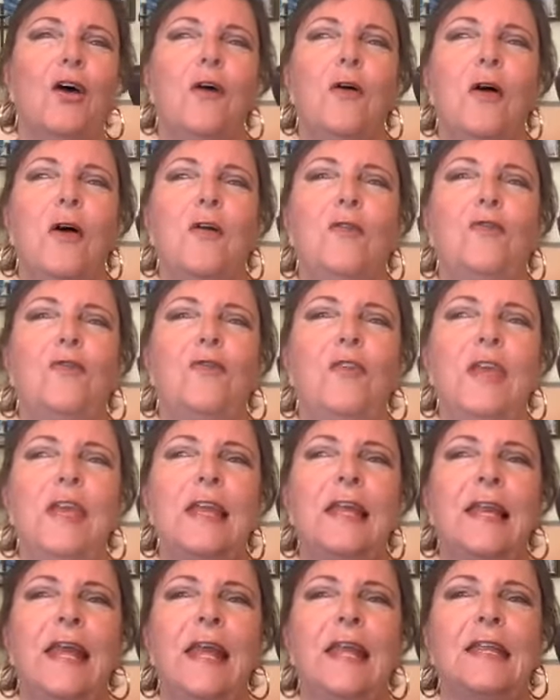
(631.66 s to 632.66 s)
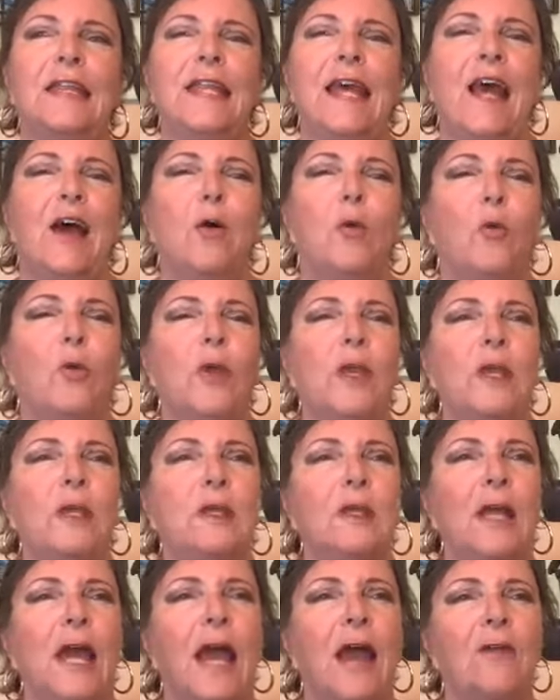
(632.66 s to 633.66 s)
feeling that
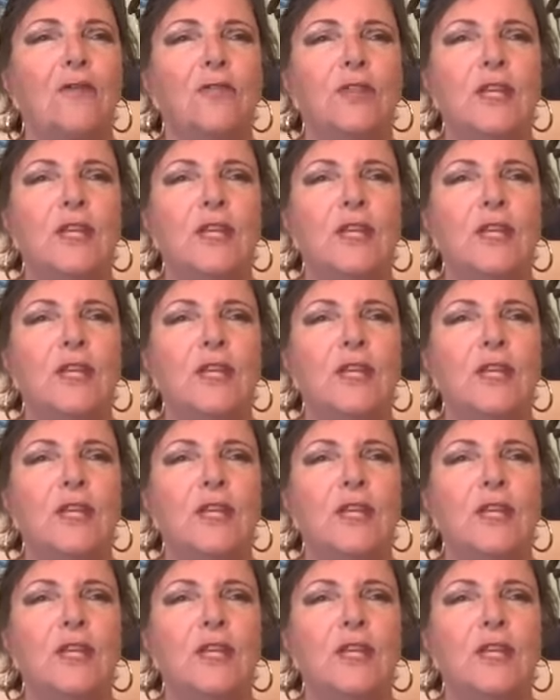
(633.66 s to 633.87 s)
we have